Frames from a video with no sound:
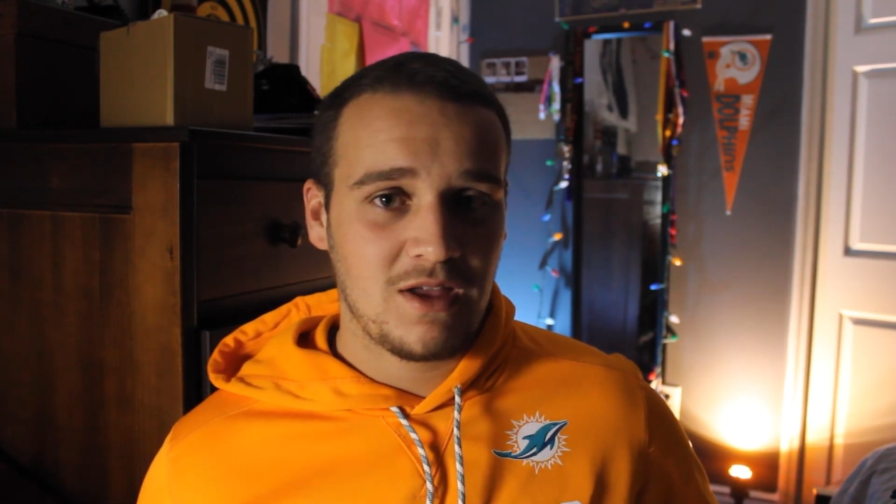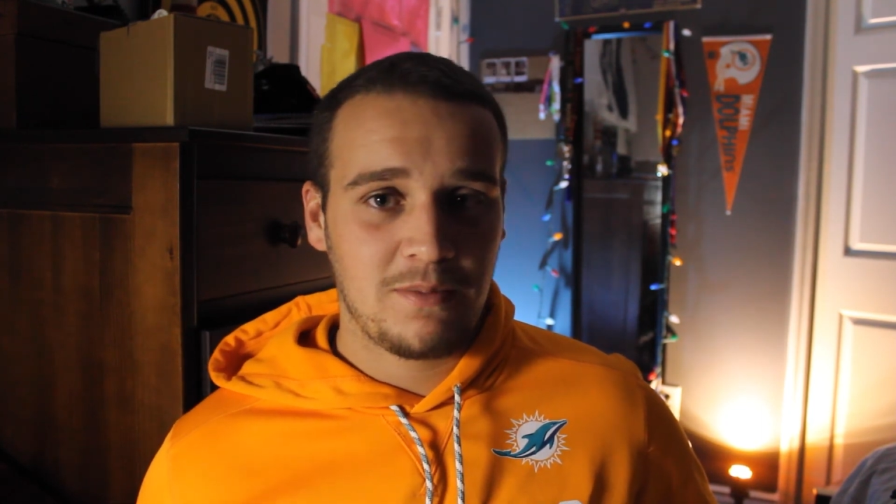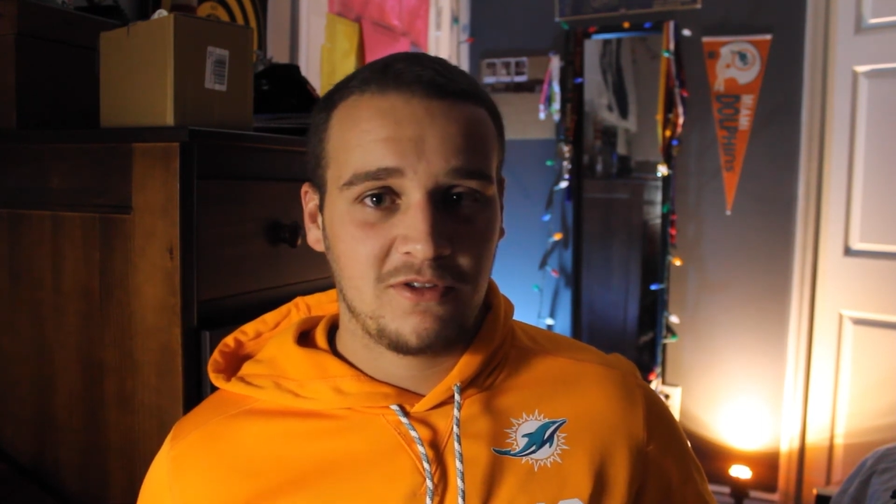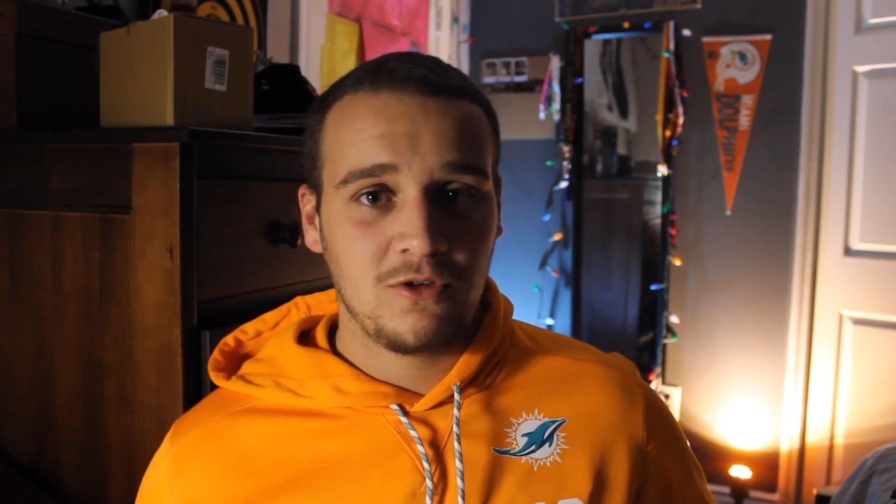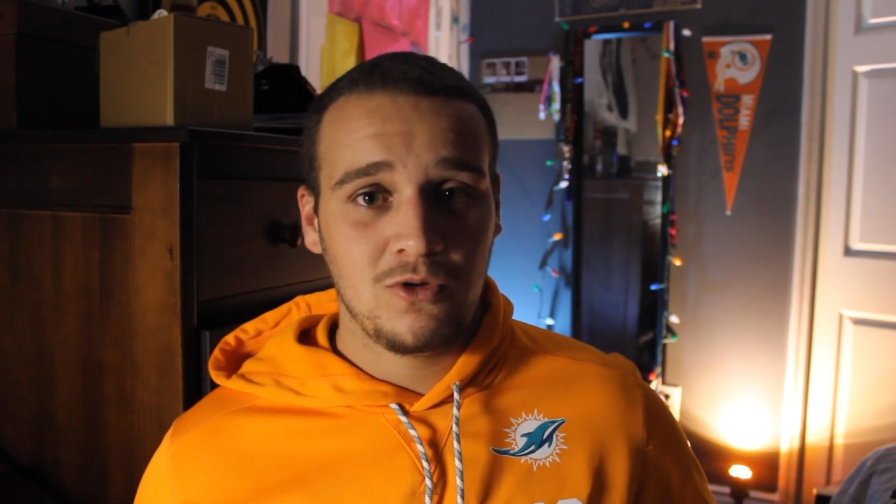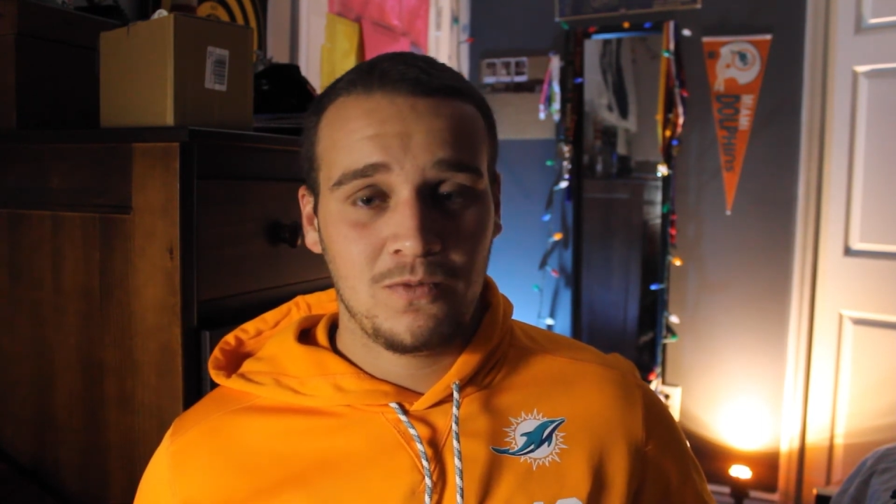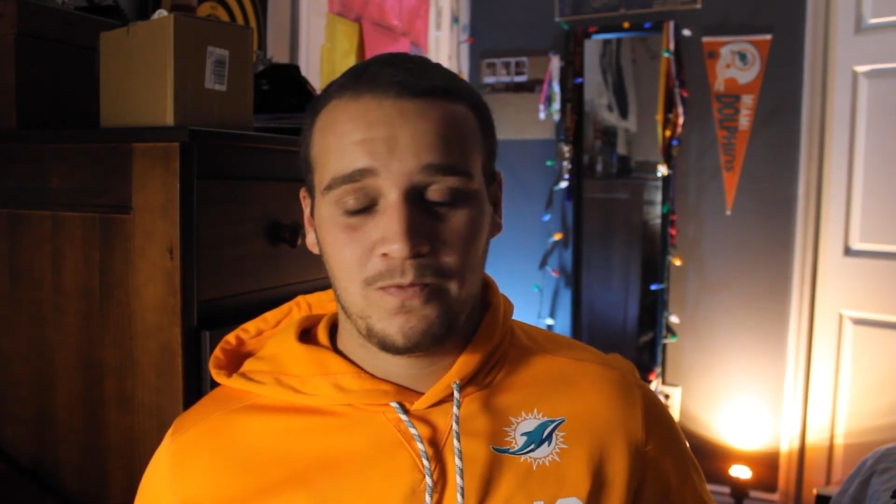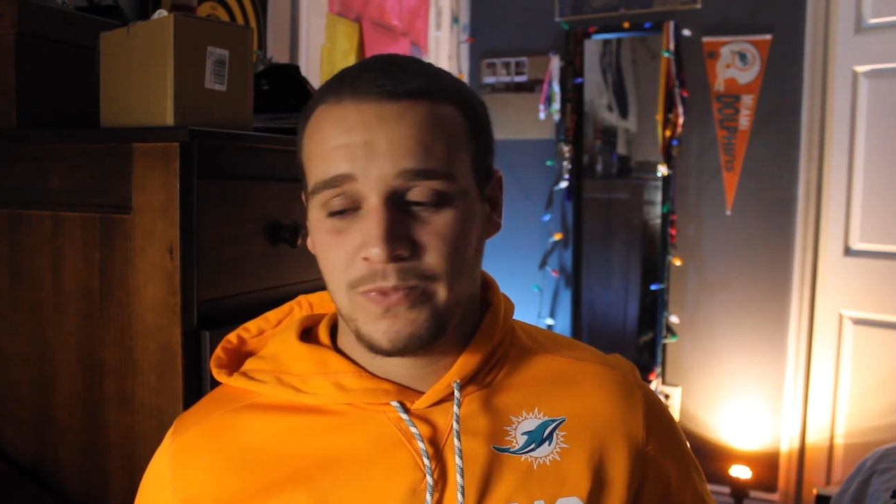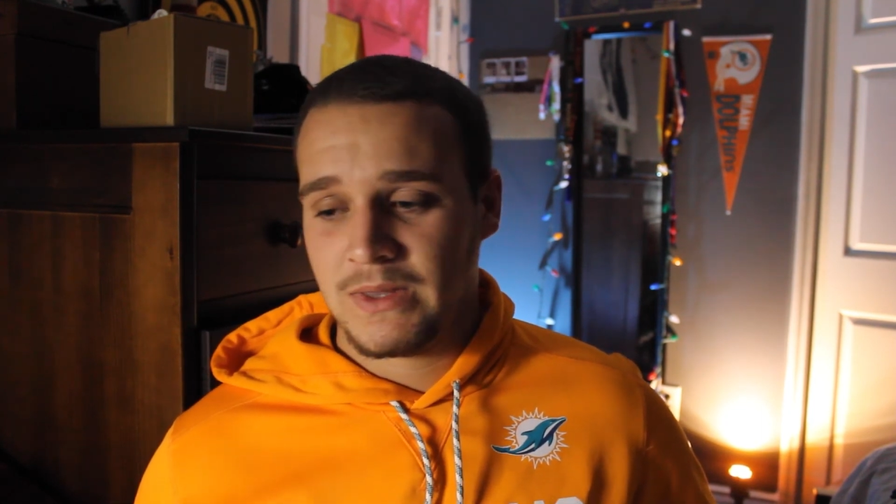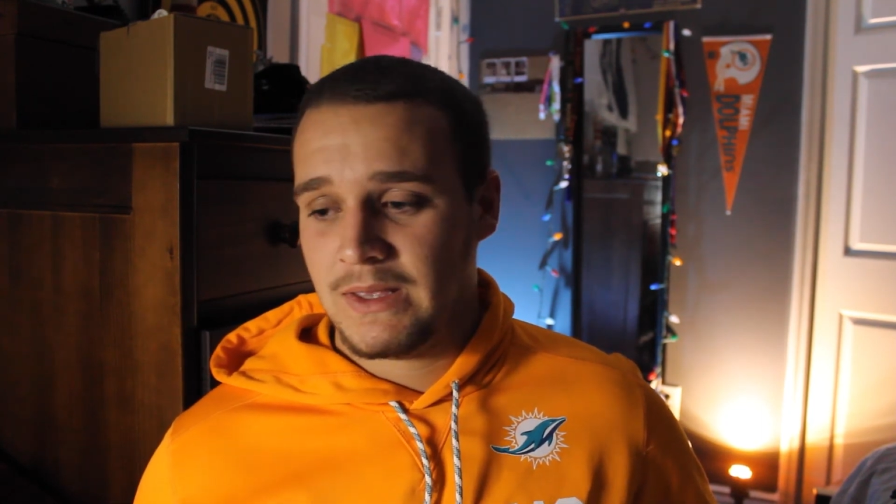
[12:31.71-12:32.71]
episode,
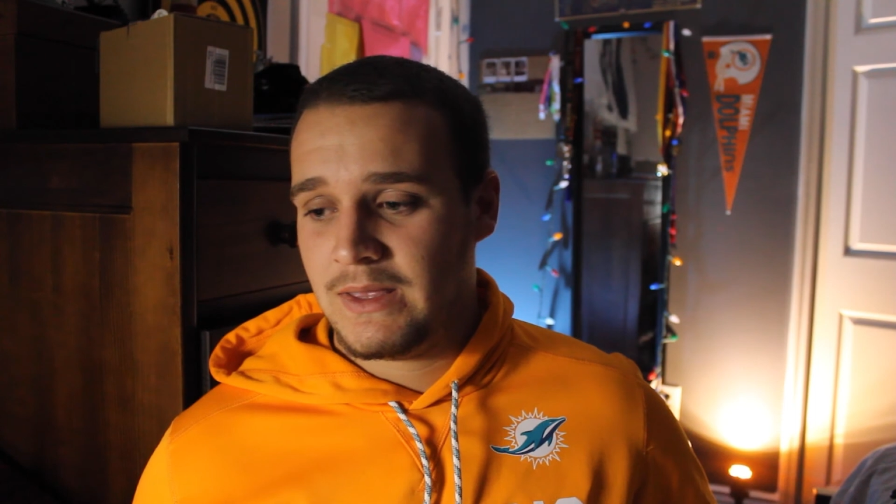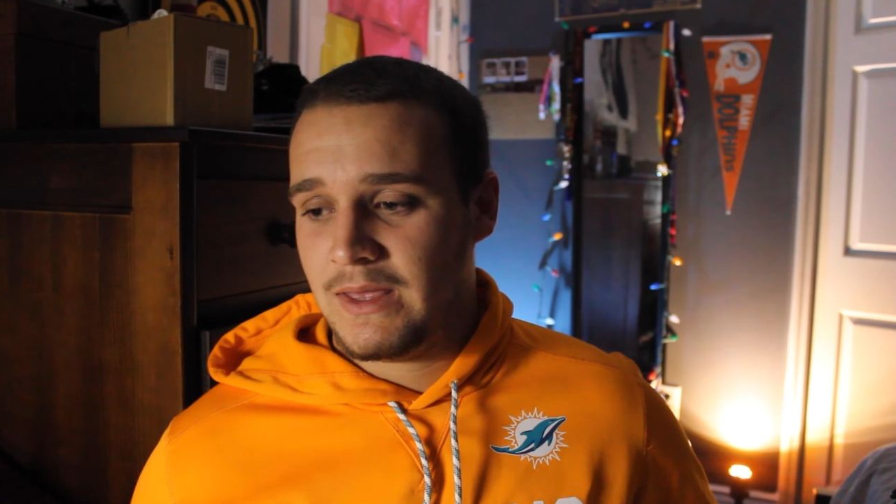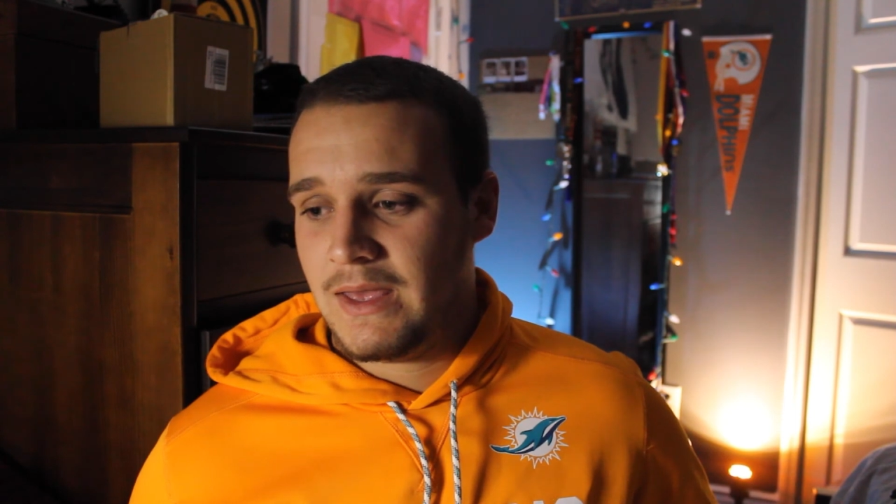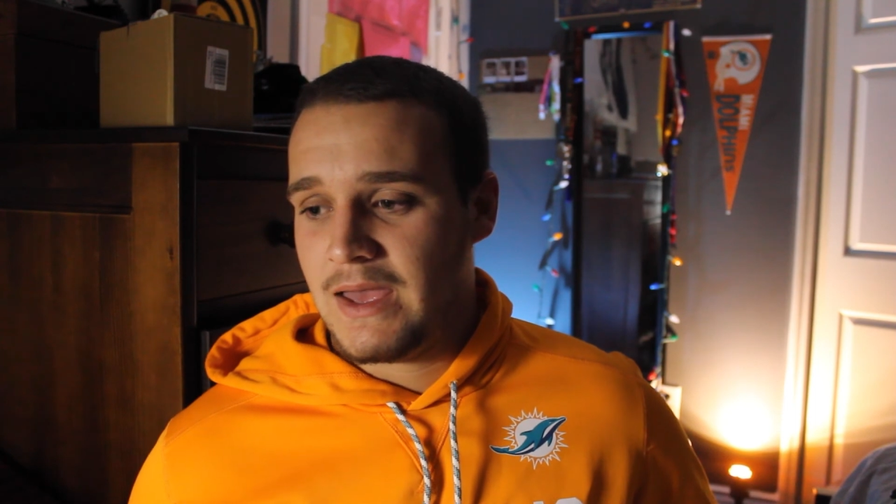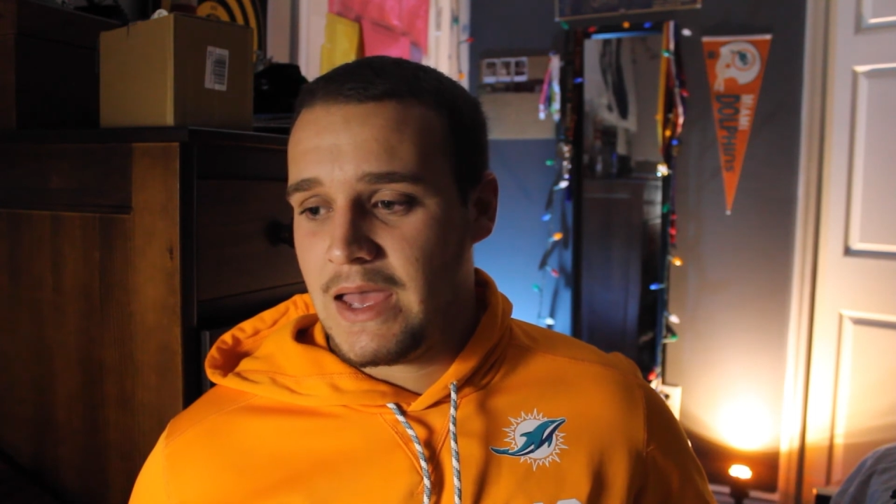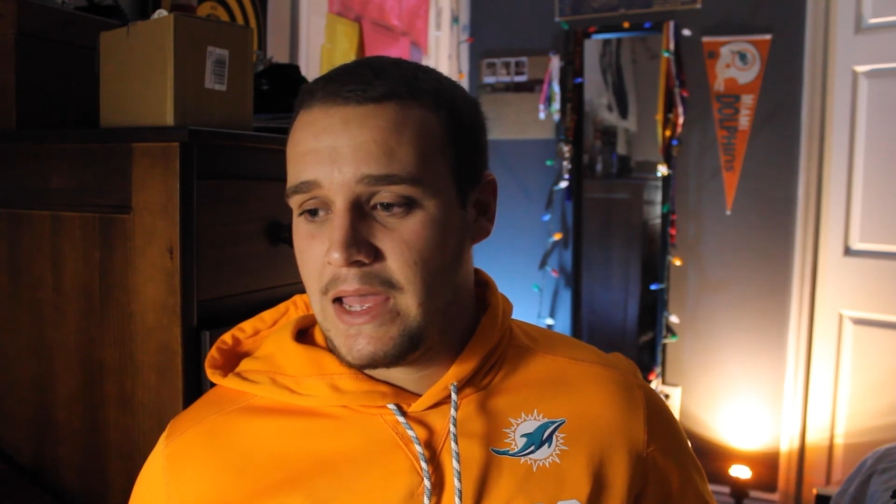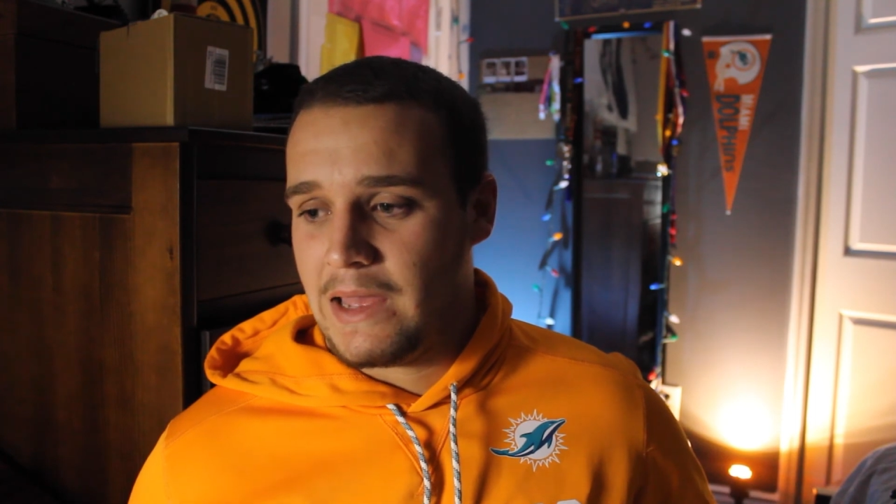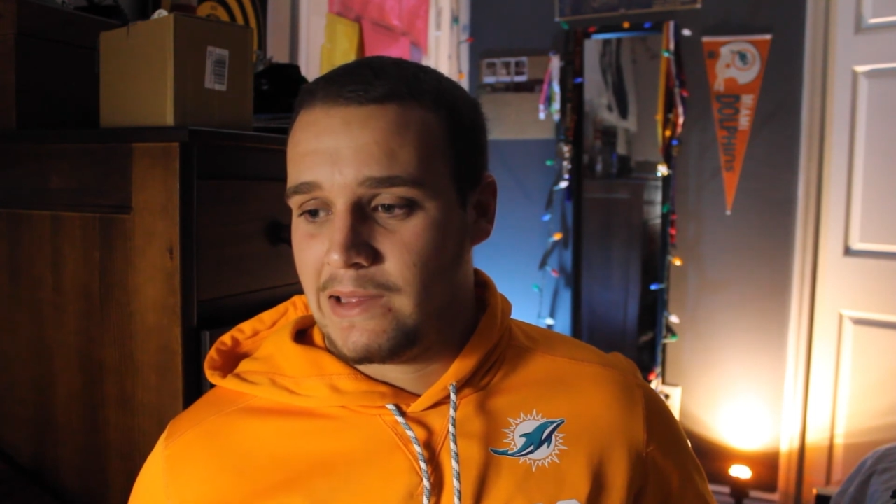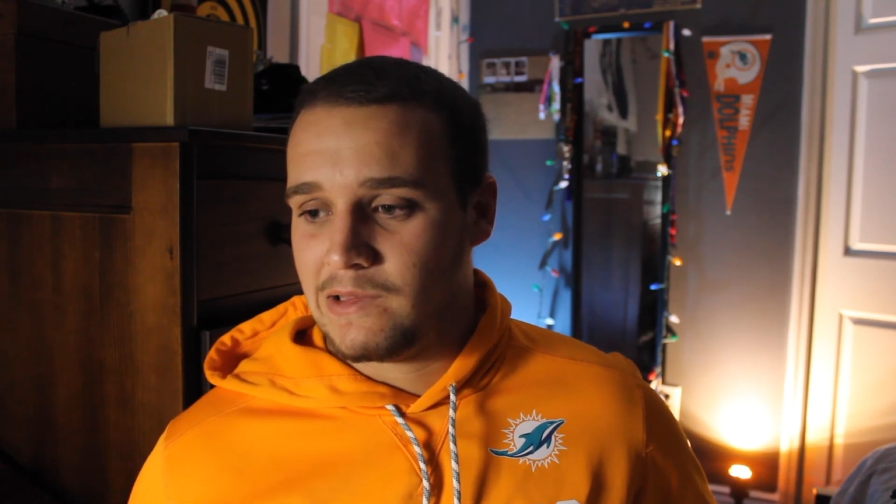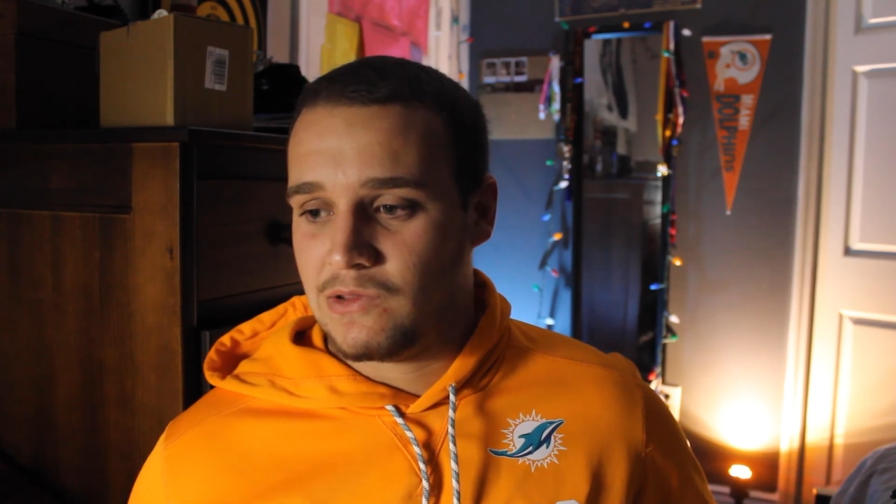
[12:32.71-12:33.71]

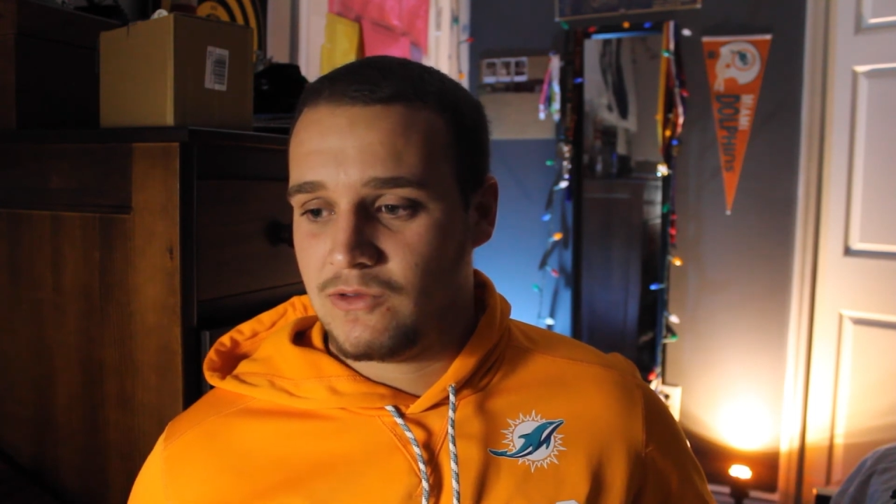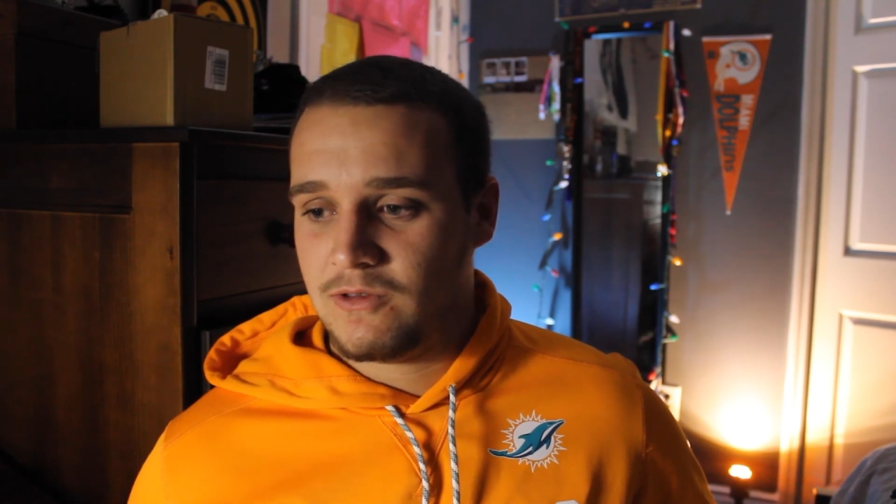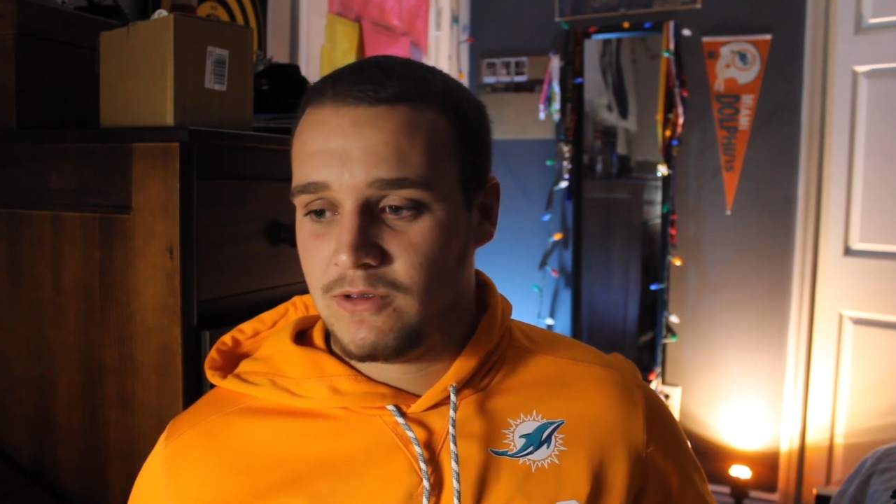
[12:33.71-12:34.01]
and